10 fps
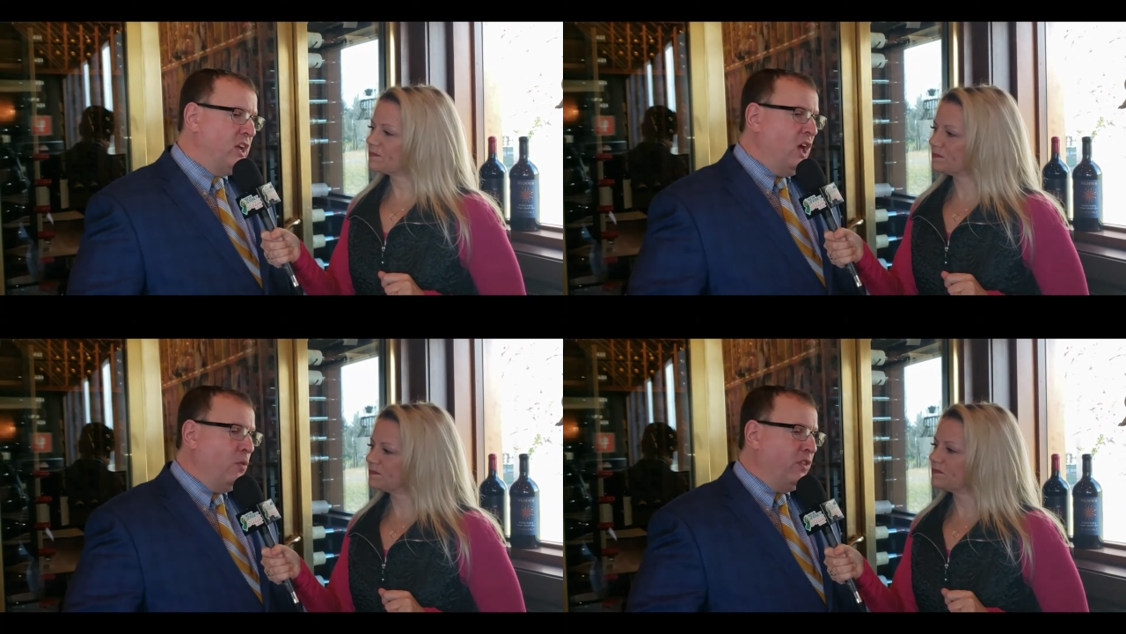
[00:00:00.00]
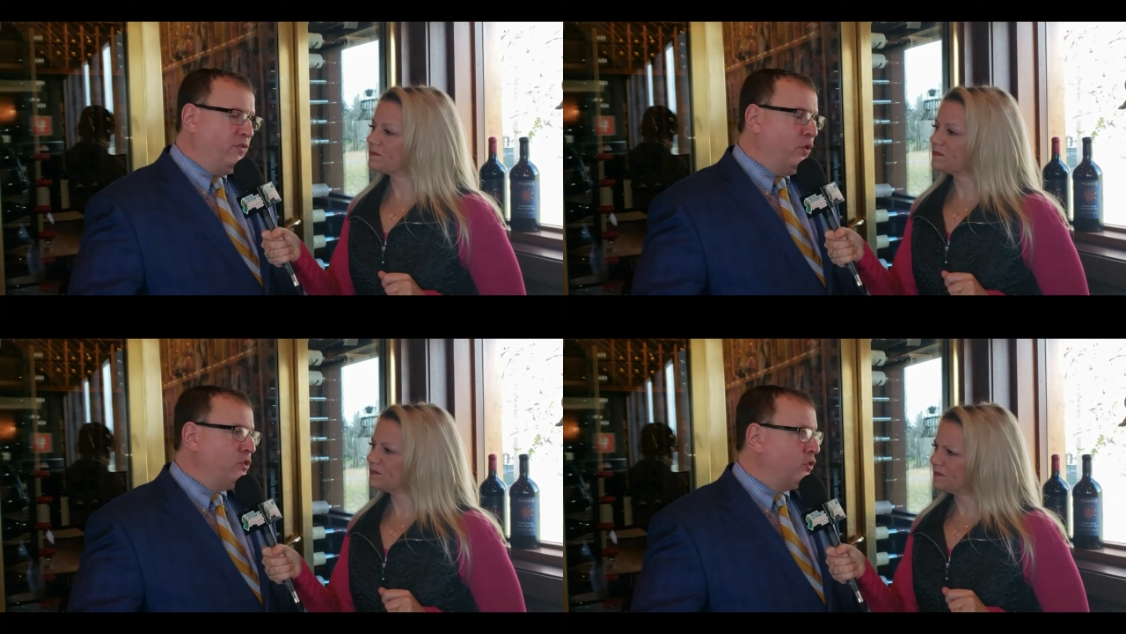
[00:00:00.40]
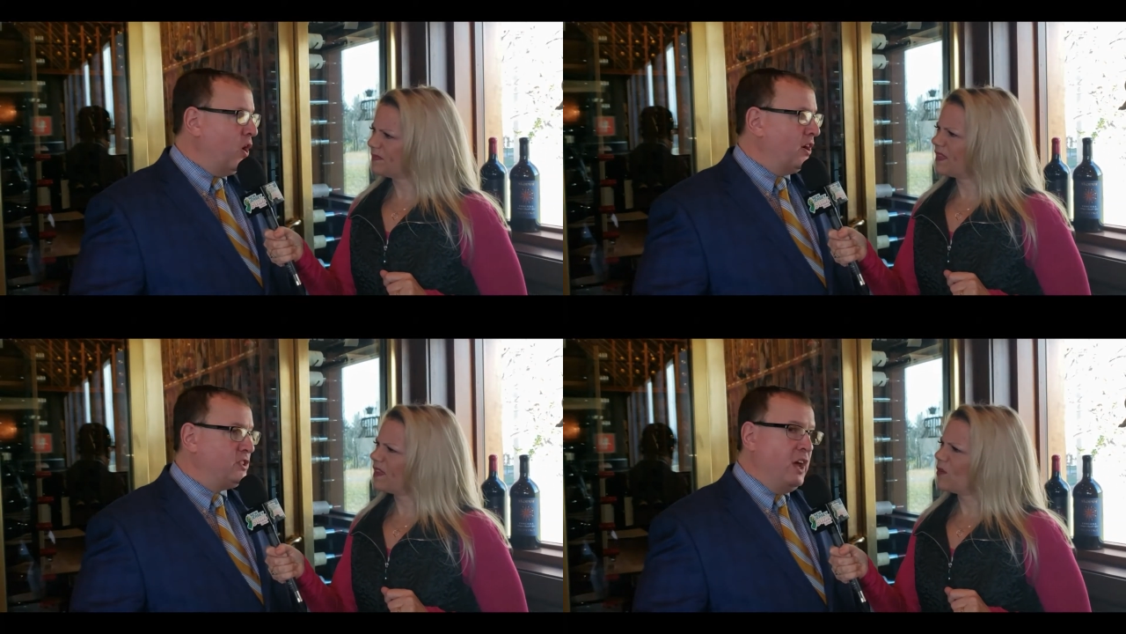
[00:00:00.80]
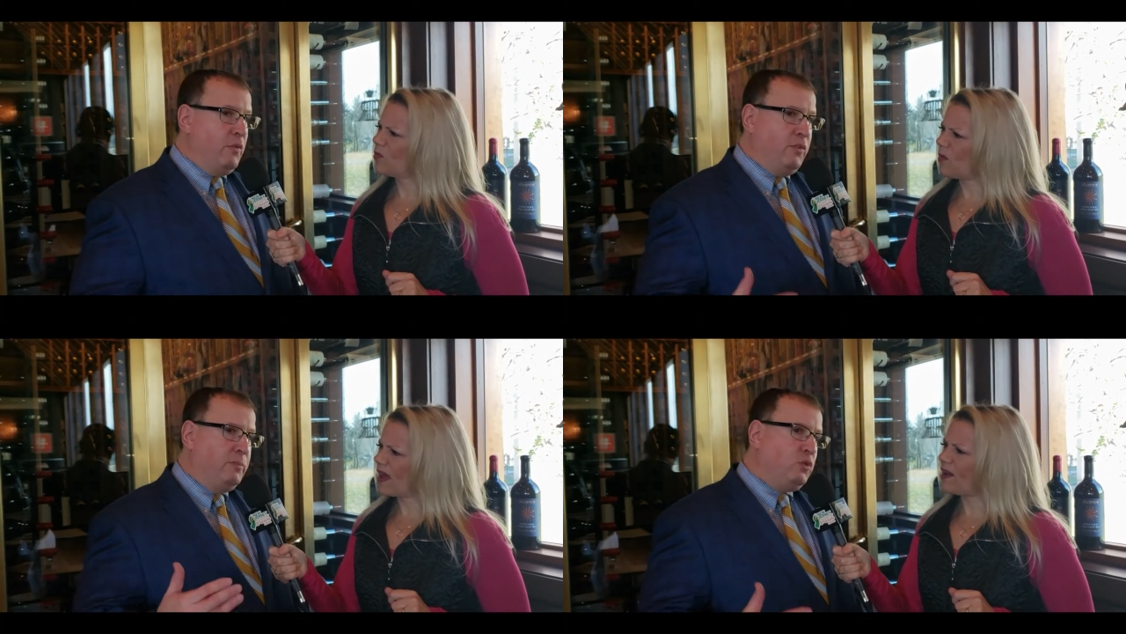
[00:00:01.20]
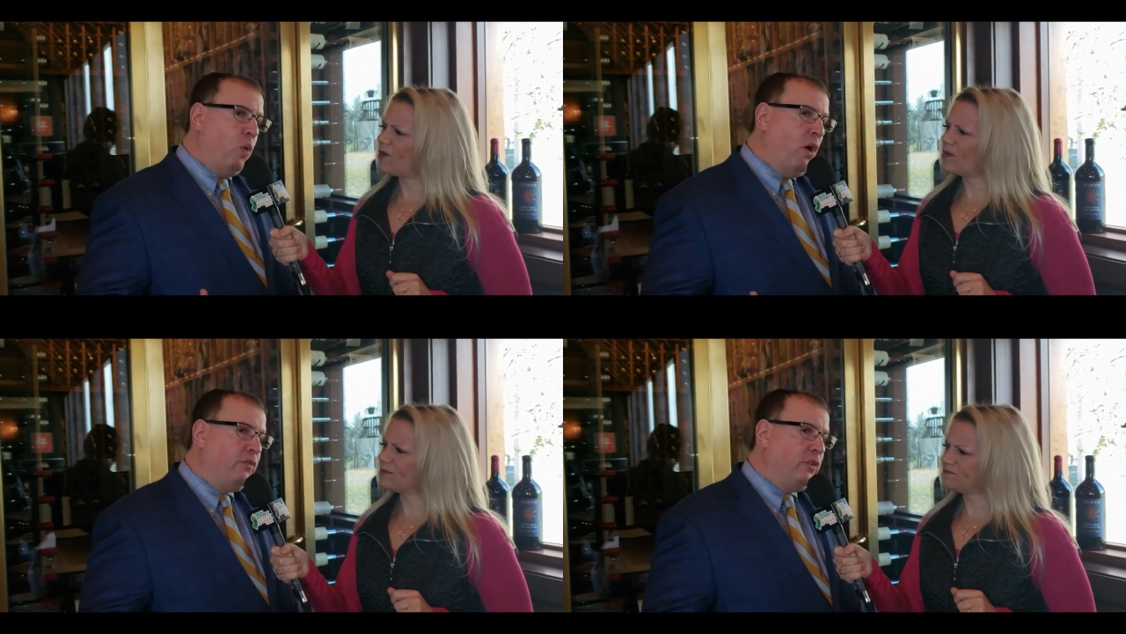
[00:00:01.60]
Speaker 1: with food trucks. From
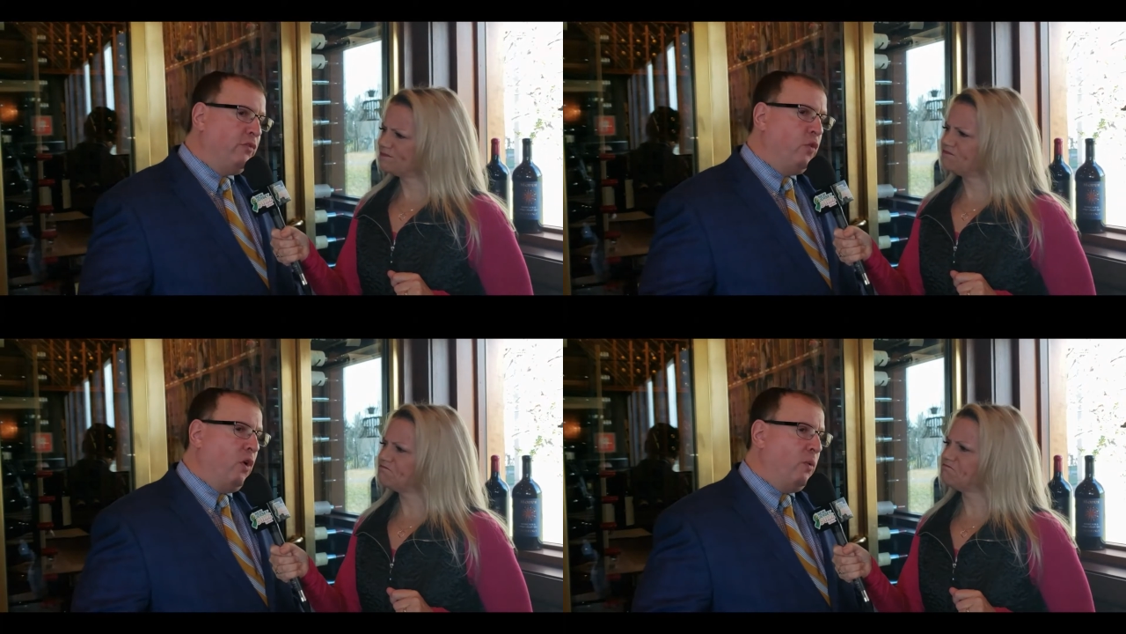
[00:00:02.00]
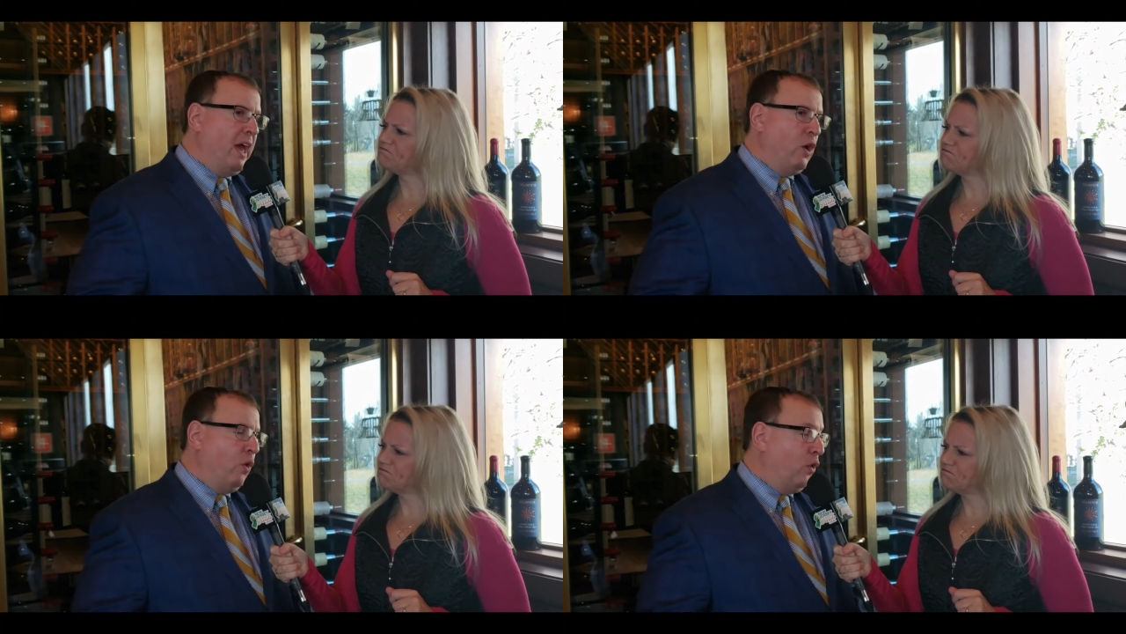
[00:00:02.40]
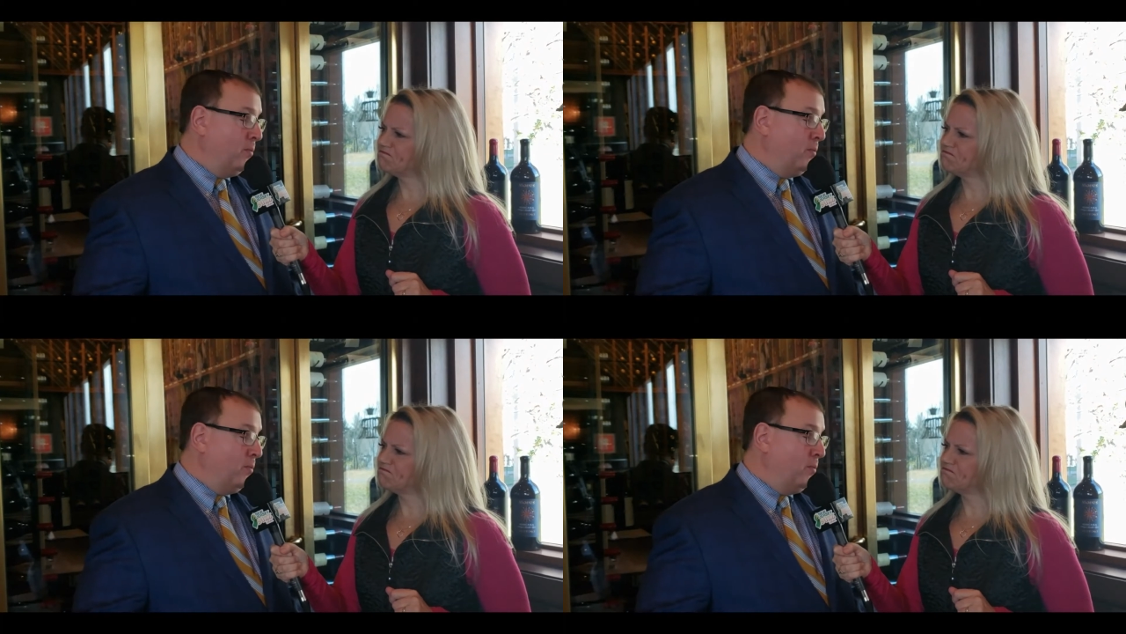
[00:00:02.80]
12 to 4, we had all our